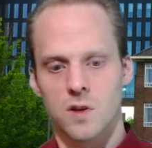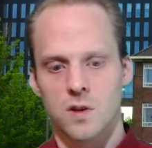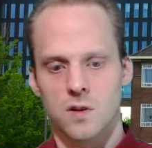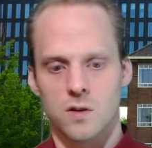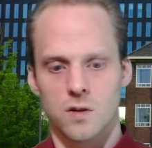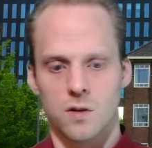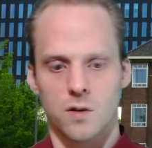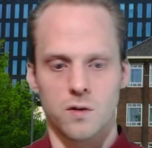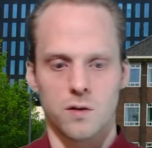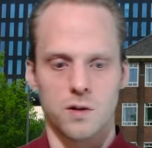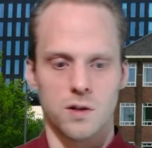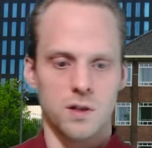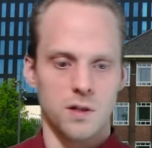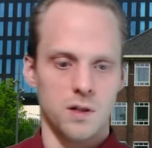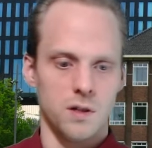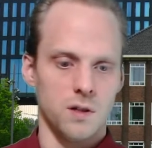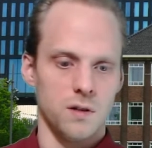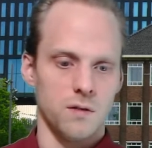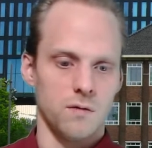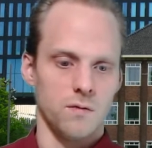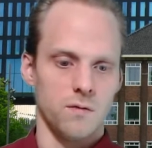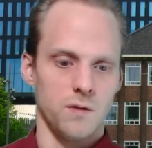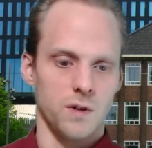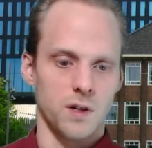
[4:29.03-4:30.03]
So
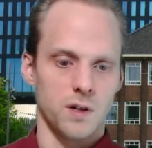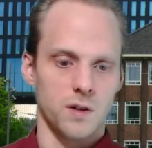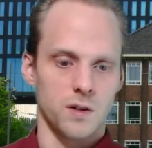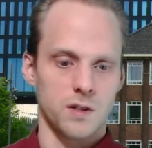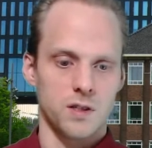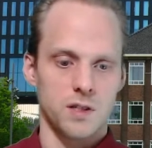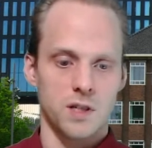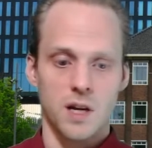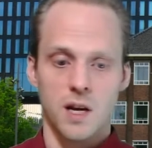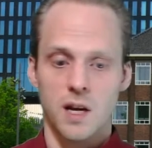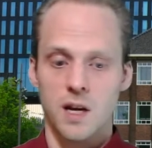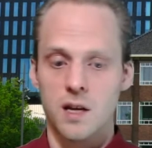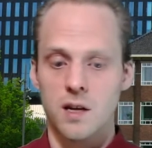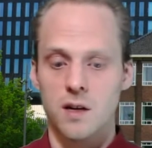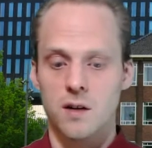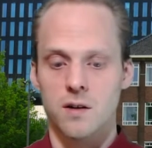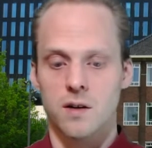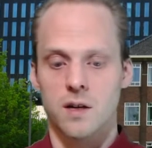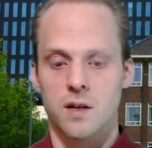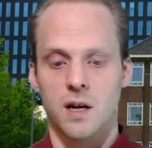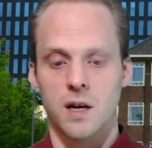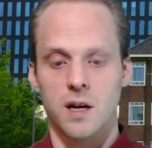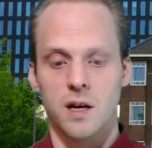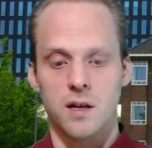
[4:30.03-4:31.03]
we could say,
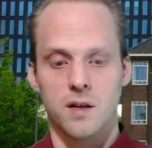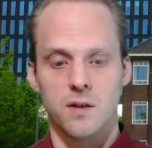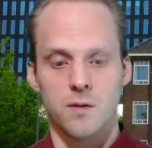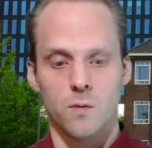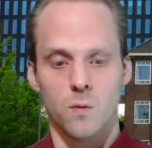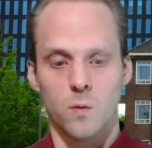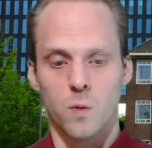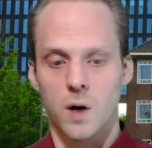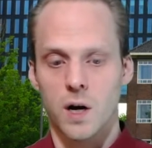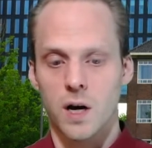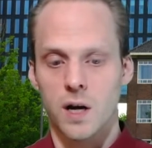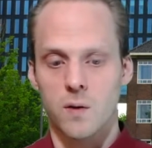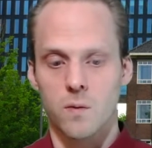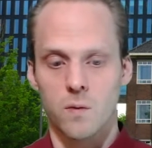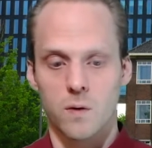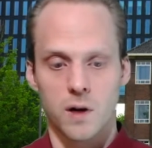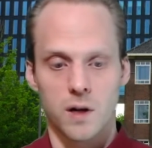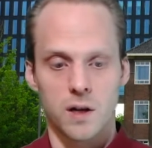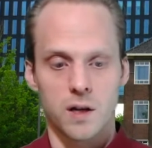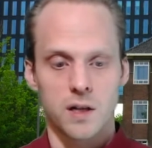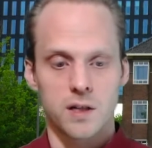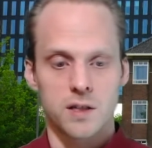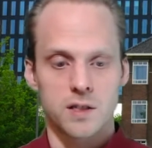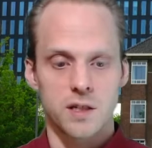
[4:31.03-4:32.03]
okay,
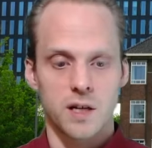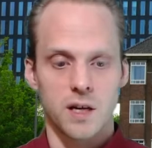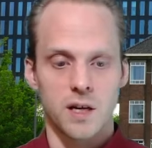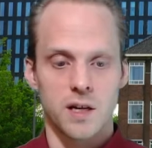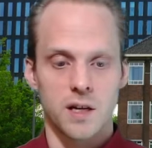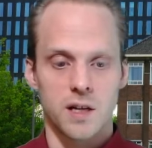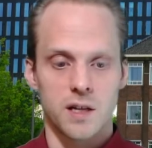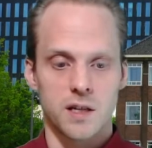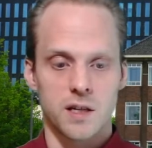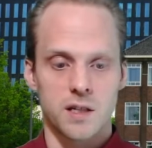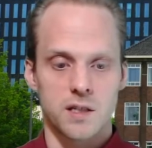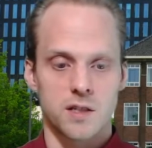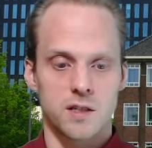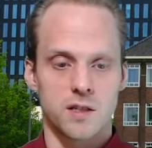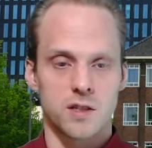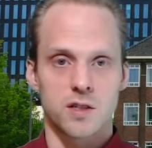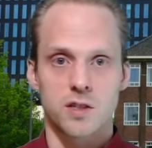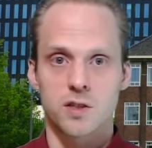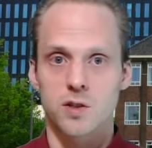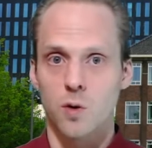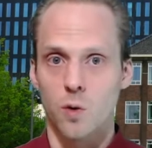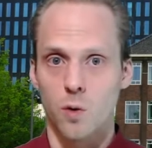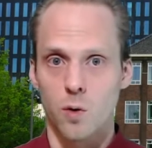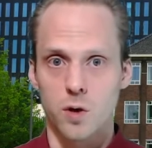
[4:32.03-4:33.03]
y1, let's say that is the
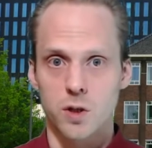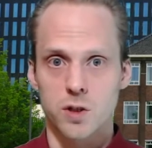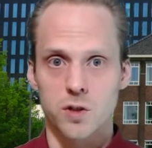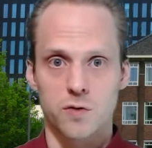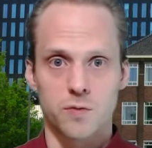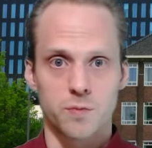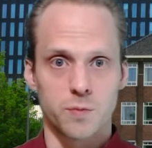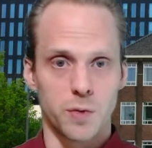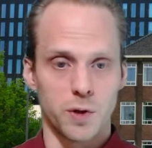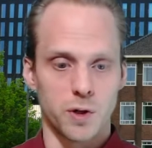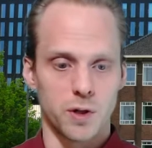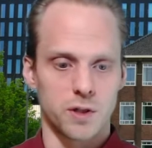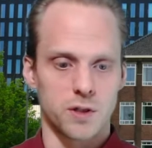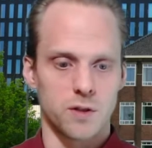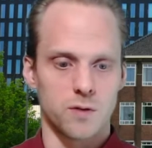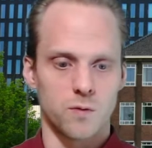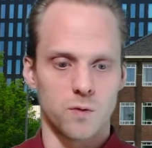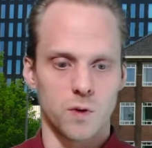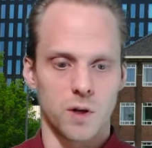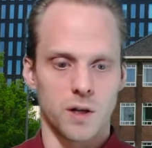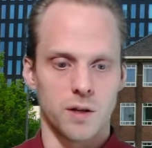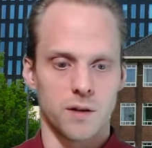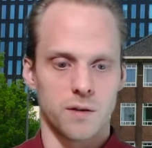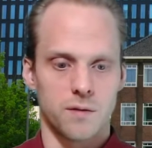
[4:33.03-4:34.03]
scores of person
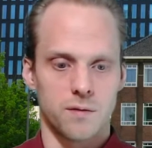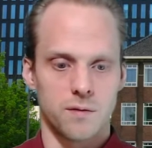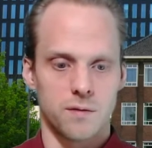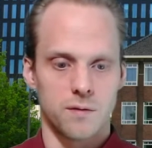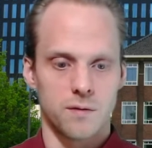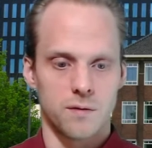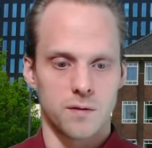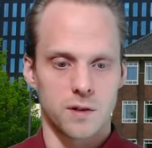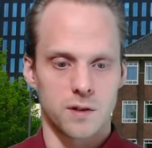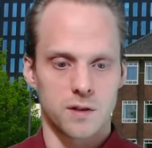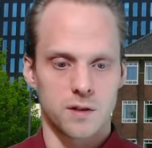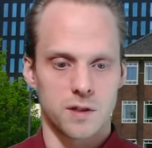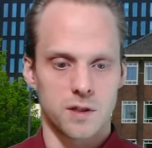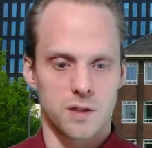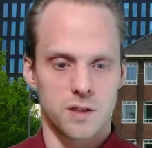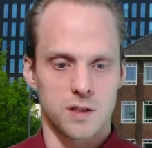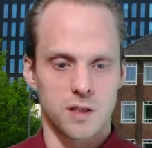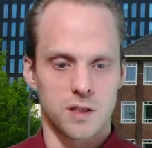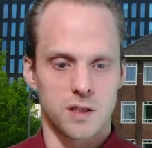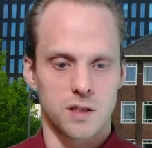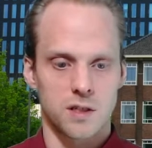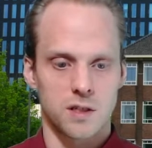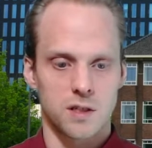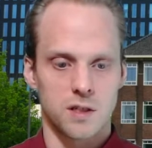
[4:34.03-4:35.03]
1. Right, this
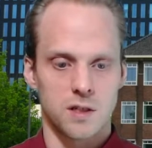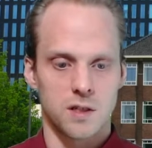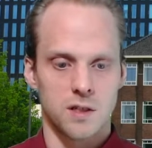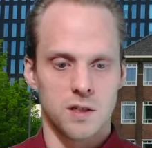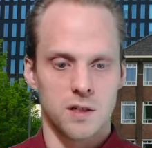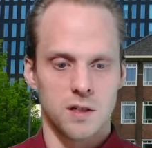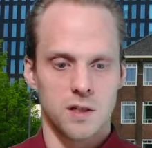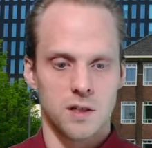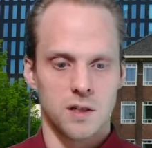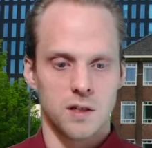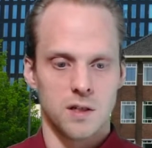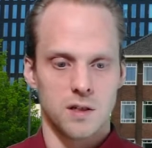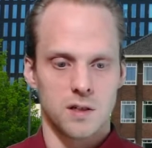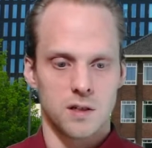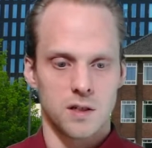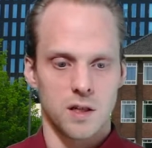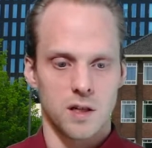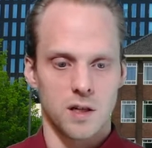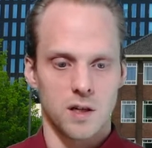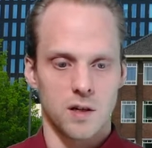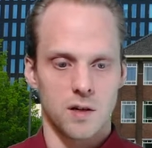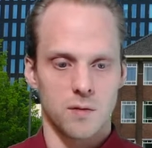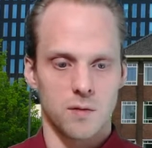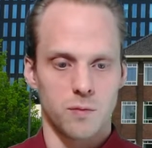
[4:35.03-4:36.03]
is,
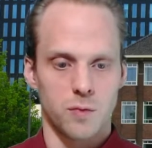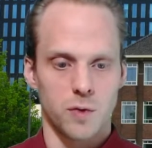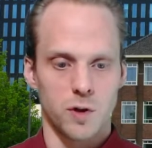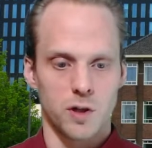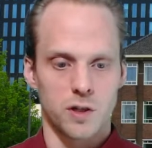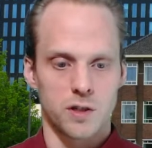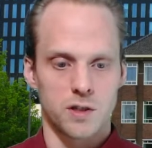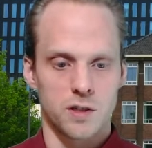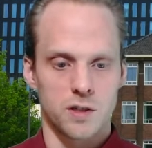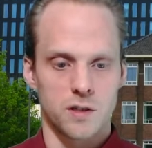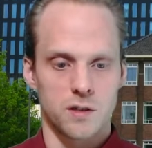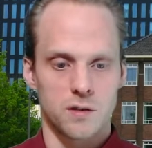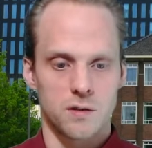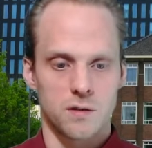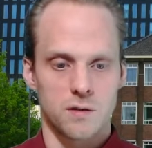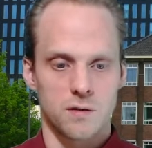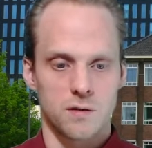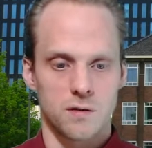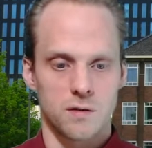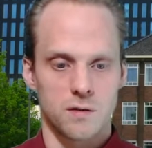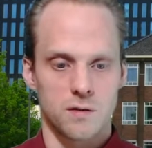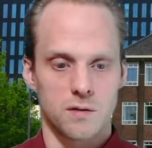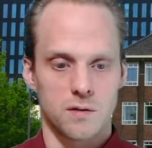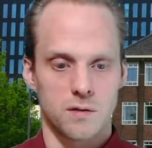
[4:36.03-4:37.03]
say, a person,
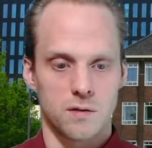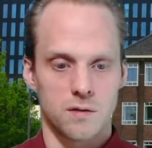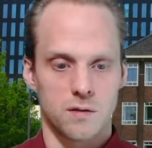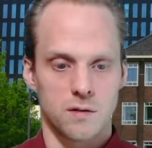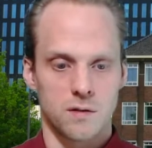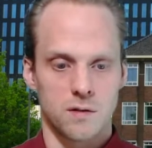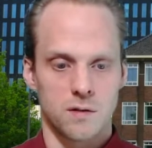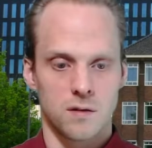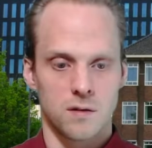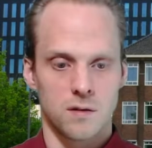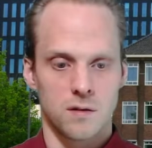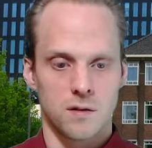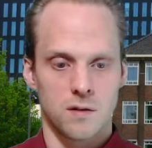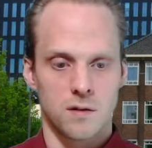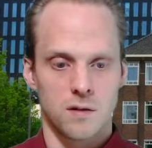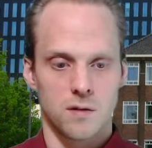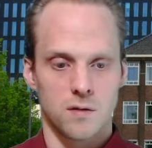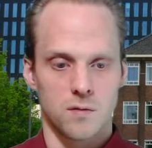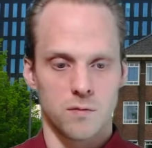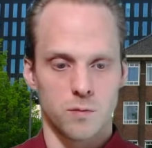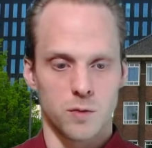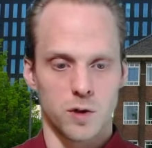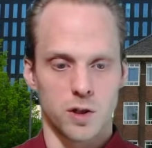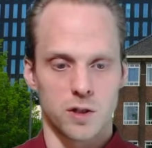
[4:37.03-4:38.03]

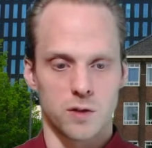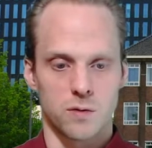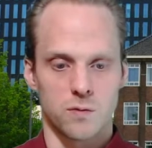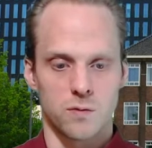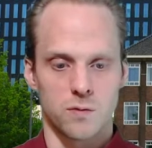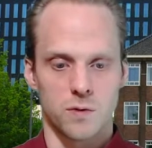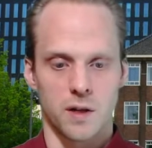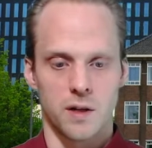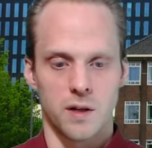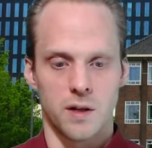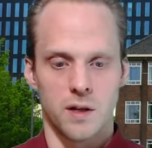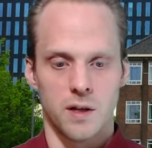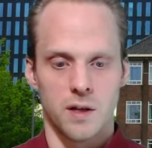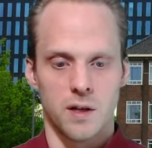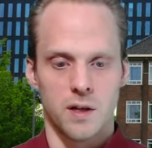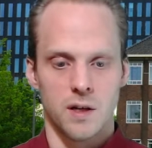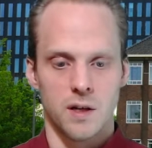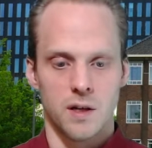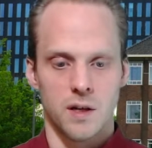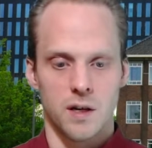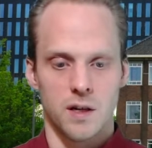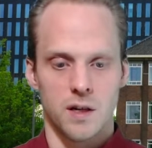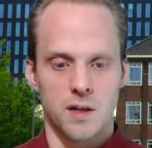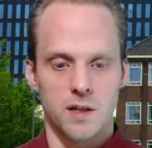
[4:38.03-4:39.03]
person 1.
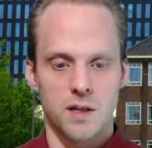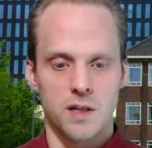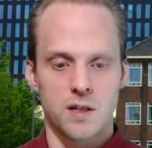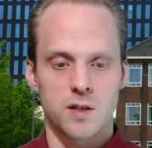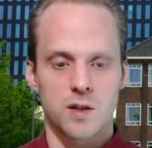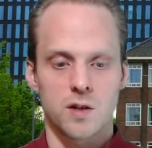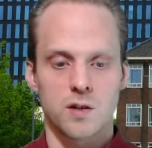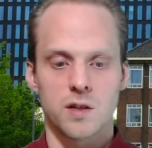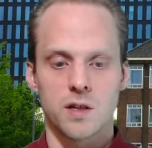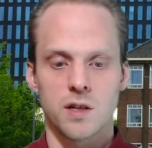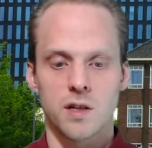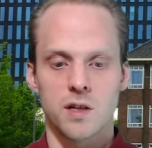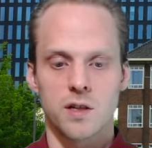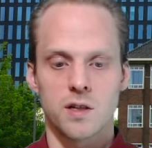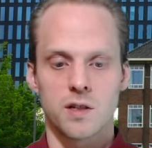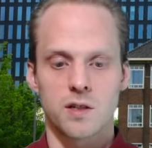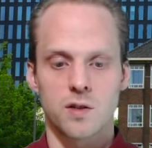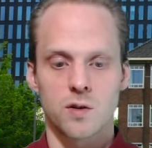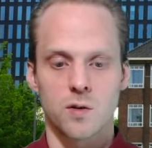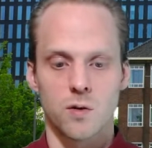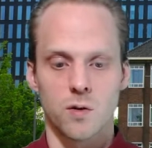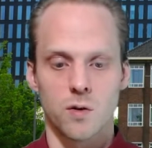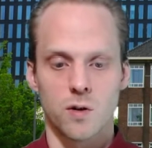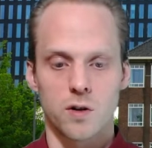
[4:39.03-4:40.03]
And this could be the
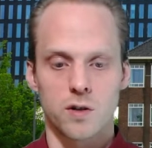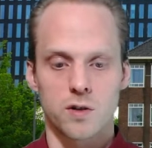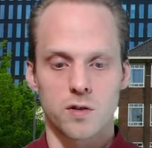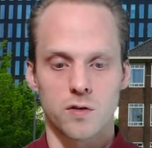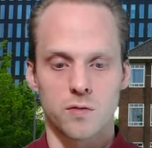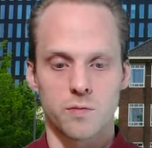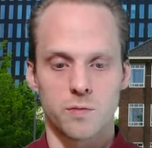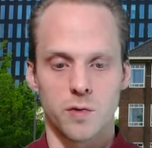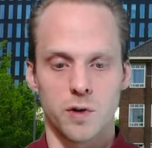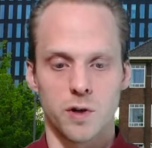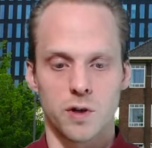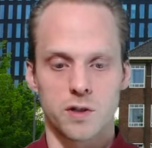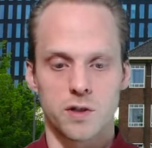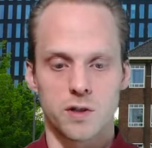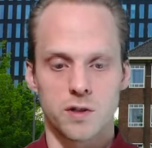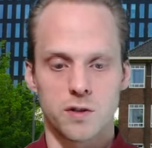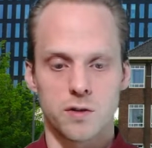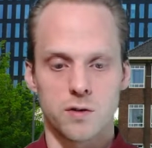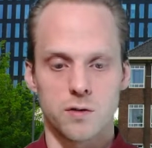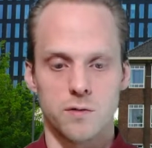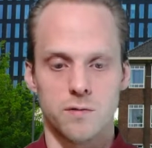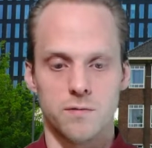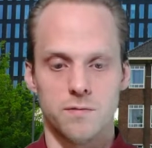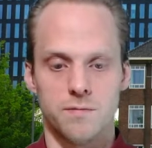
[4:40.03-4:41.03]
scores of person
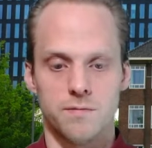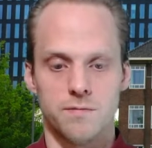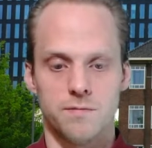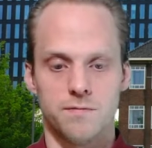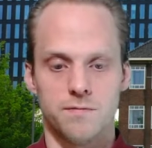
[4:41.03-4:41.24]
2,